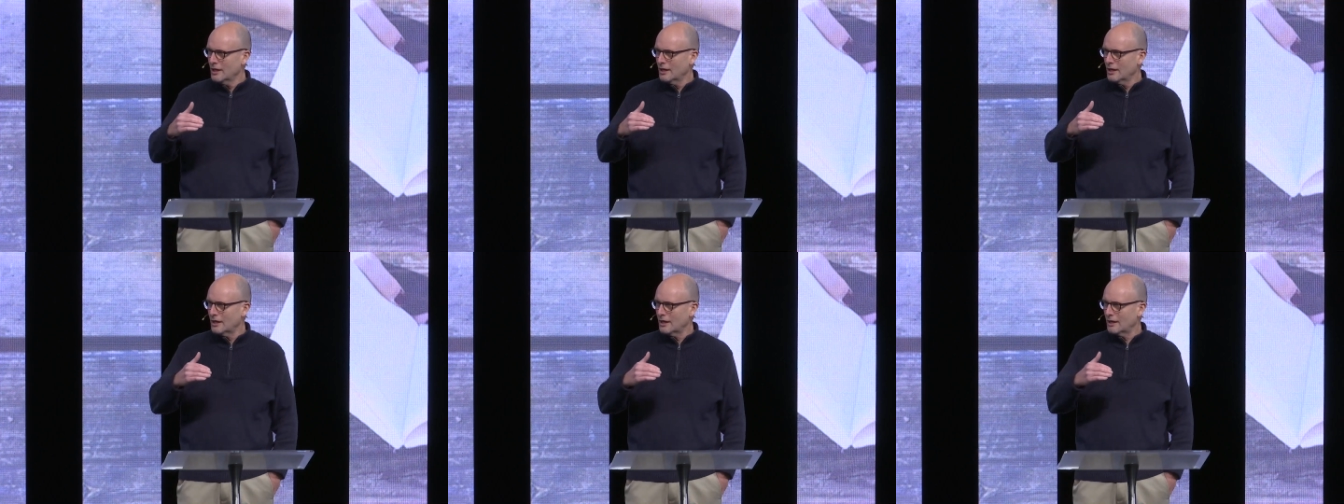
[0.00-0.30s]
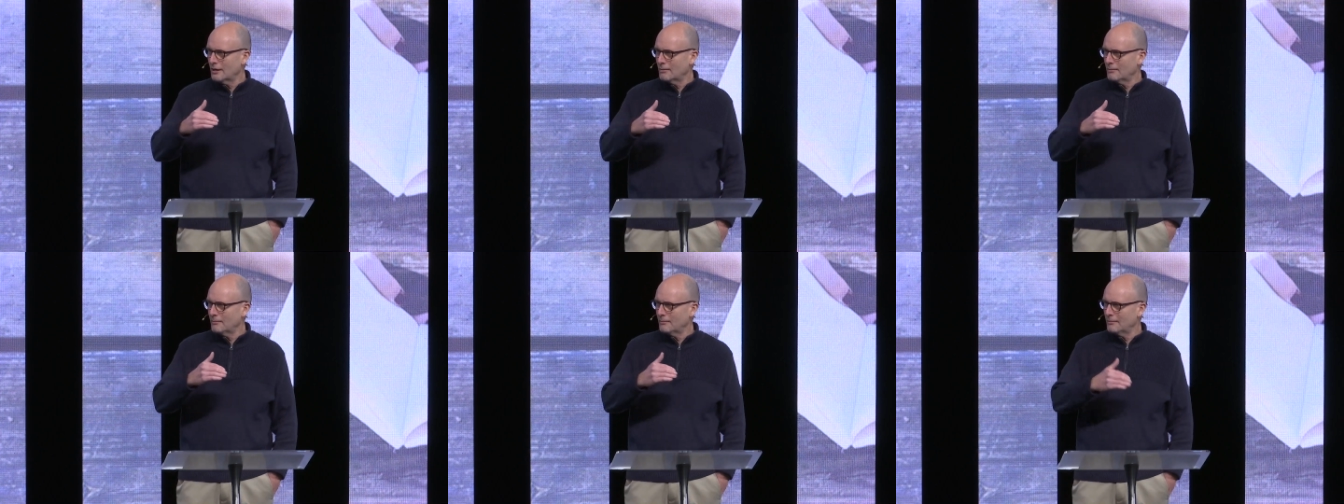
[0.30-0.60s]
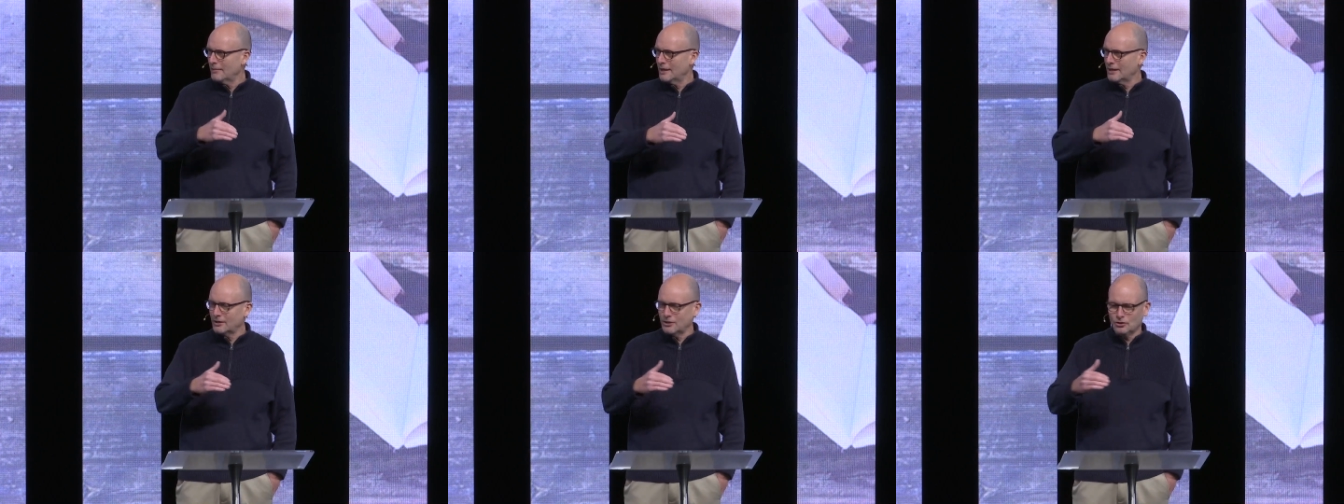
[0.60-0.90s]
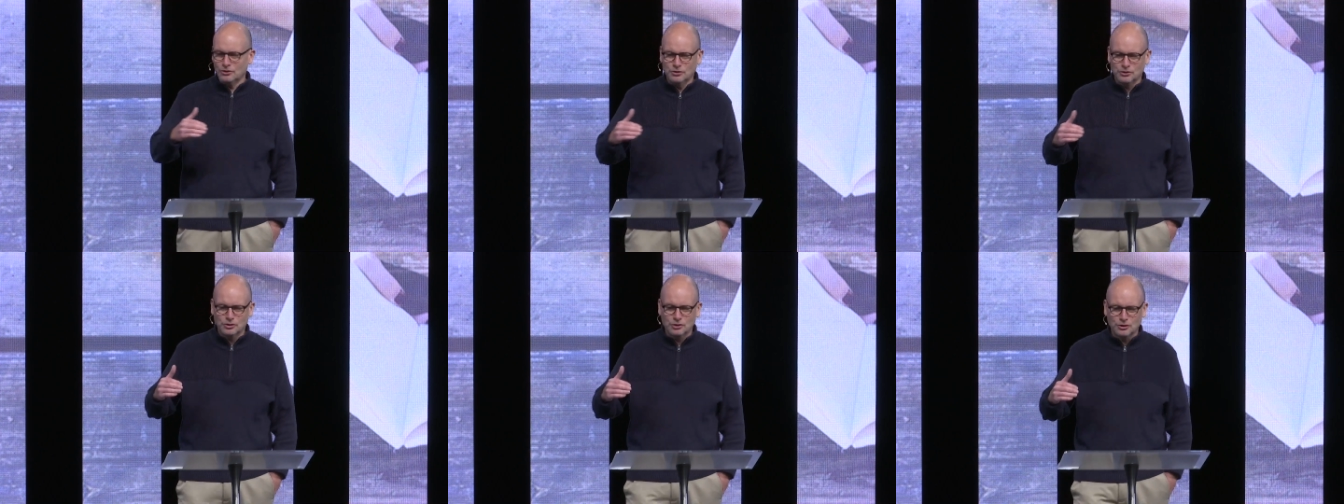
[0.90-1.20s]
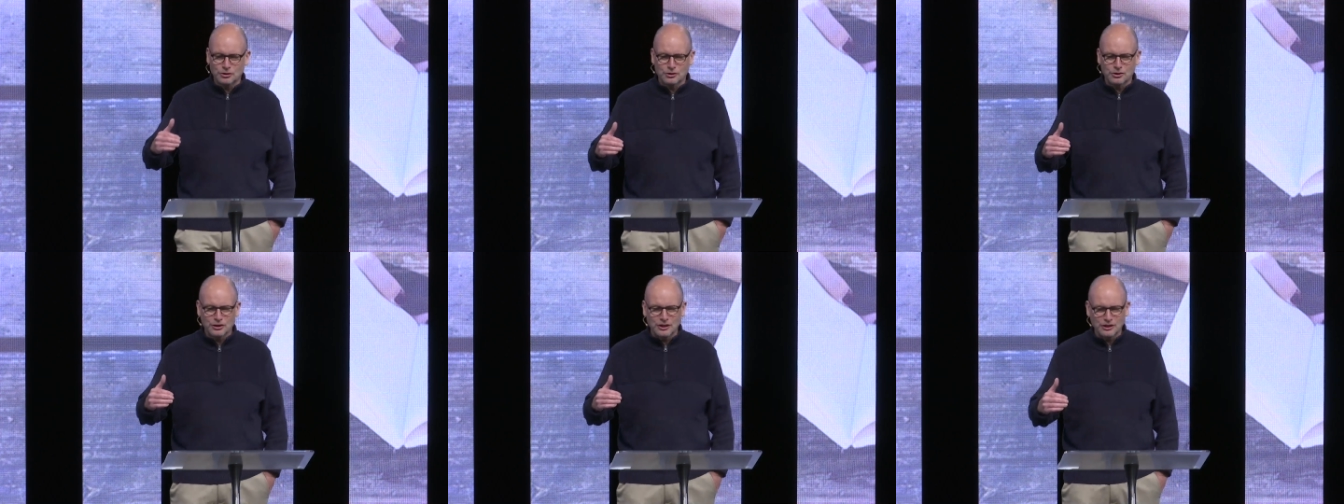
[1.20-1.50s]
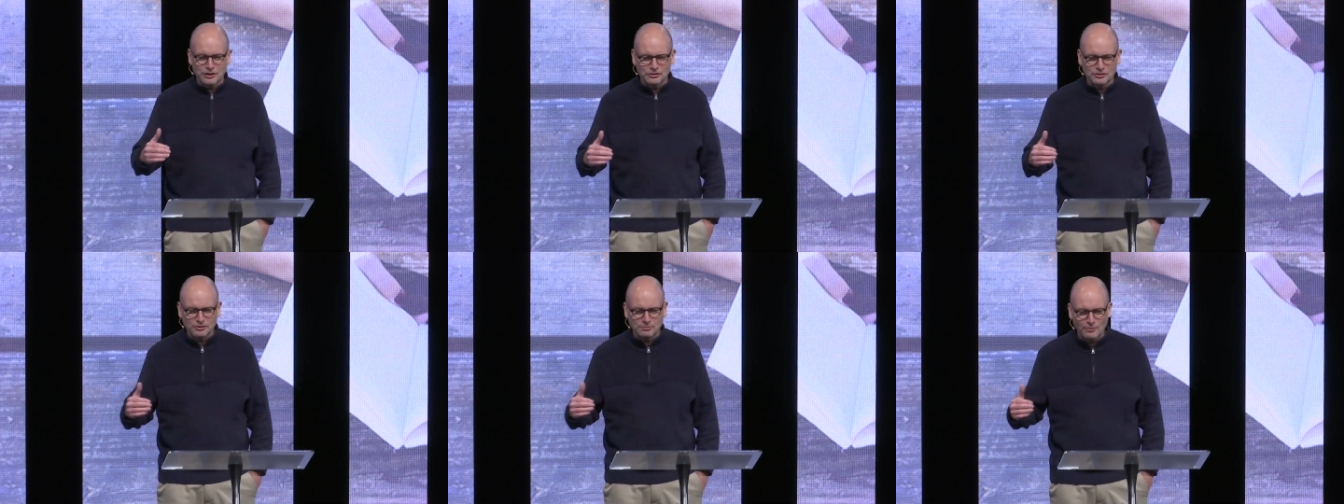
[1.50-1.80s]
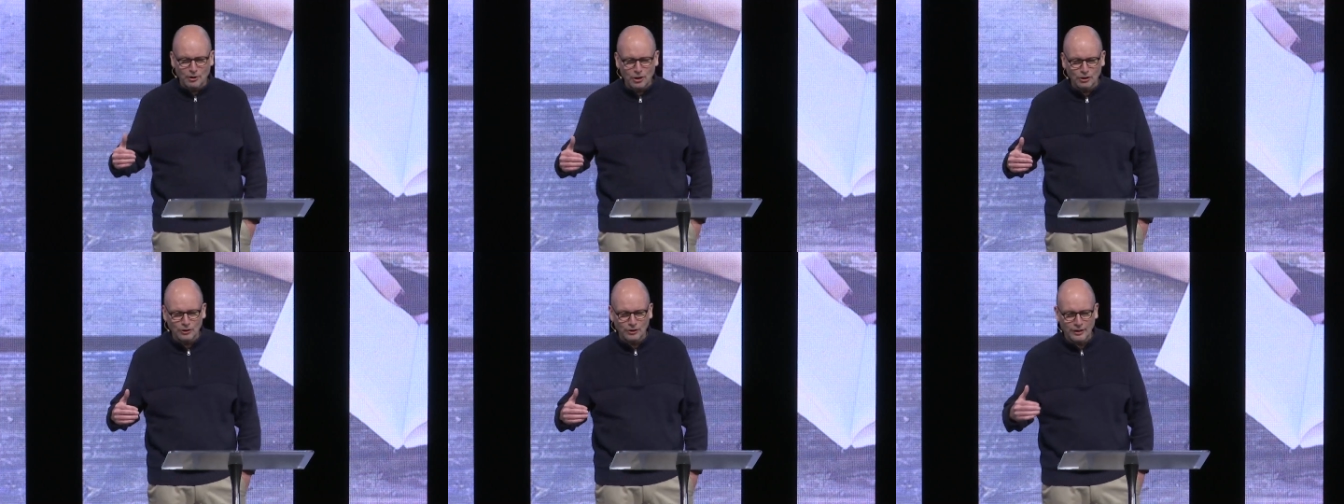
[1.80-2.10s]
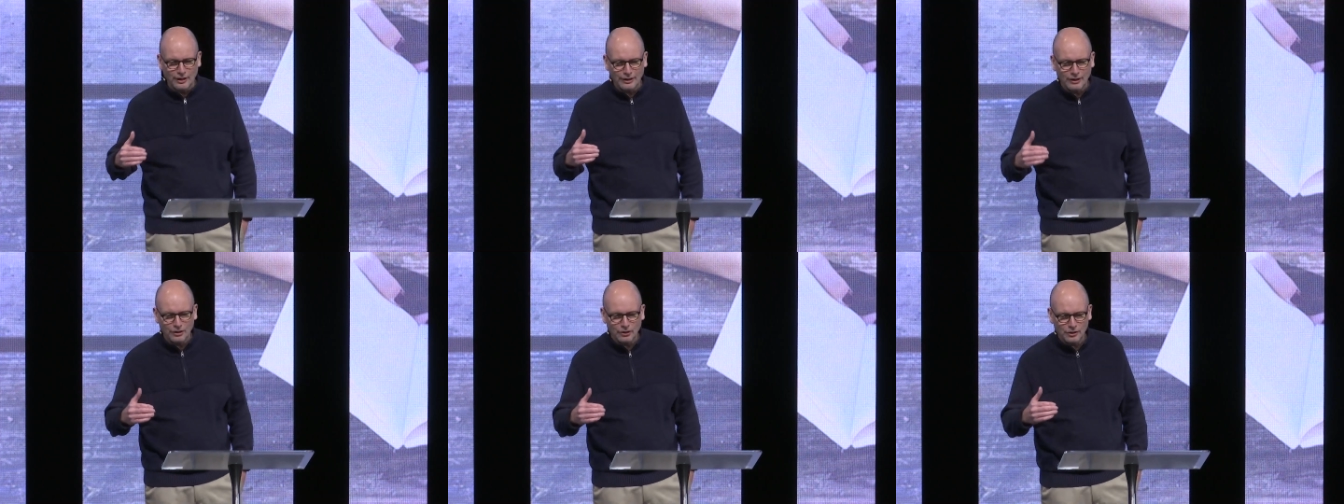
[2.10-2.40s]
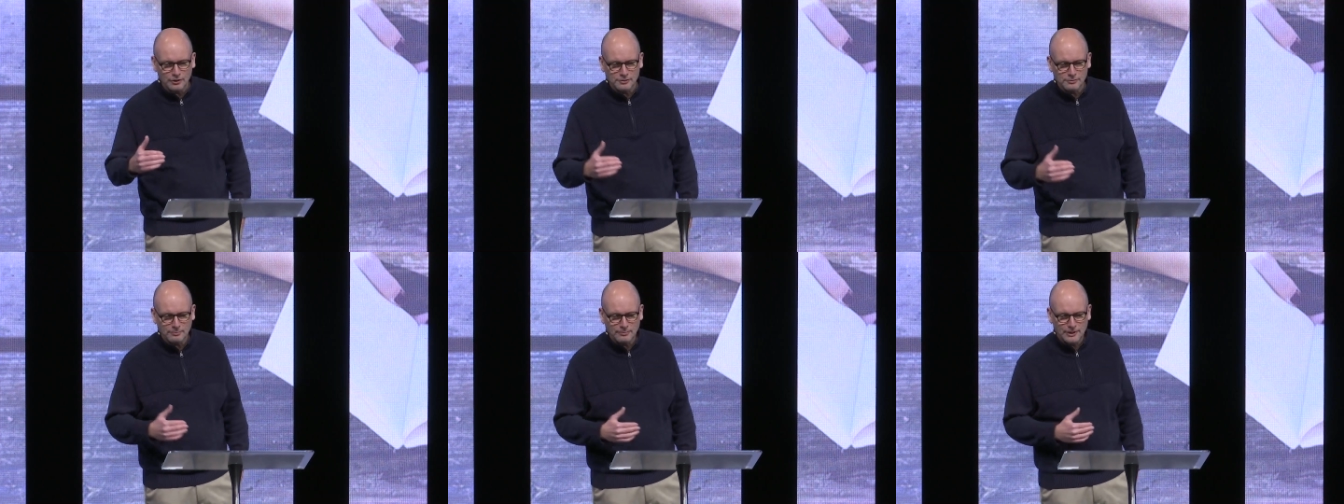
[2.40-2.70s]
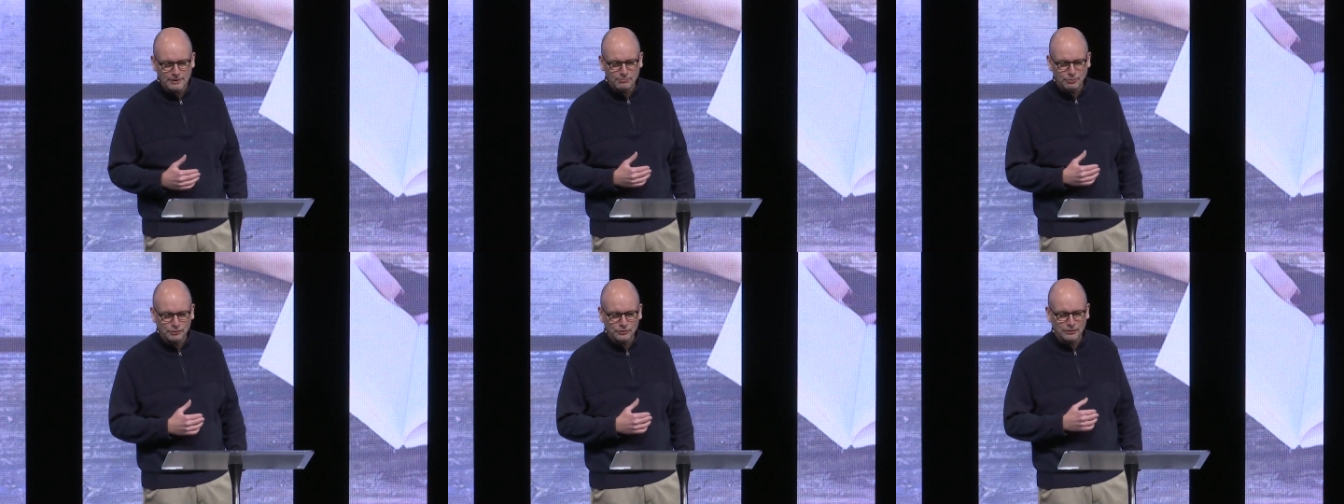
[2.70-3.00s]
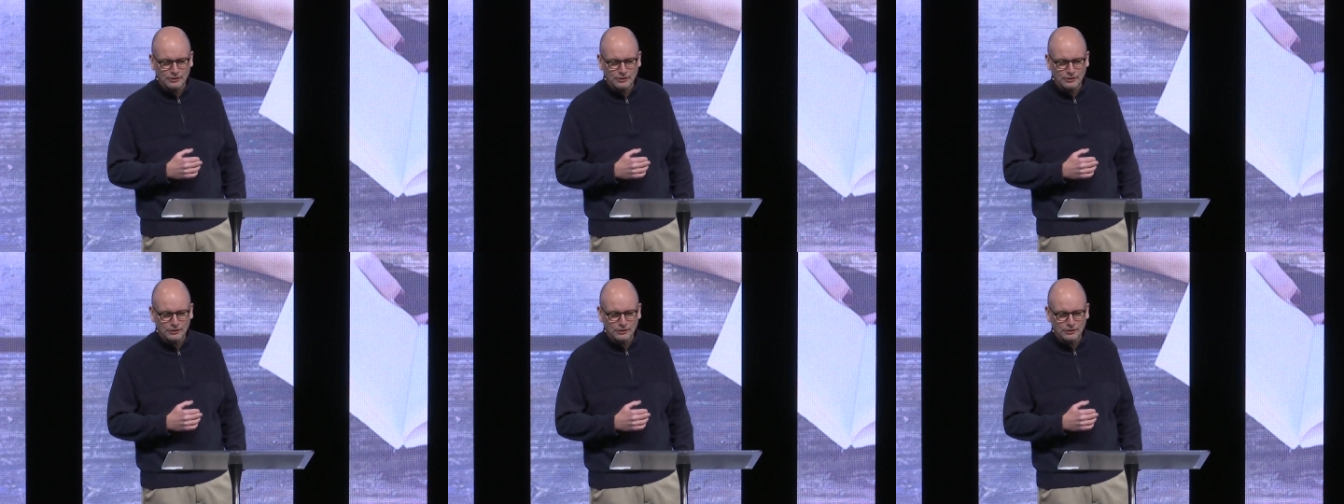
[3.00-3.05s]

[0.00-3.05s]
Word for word: uh, make your church get smaller and cause people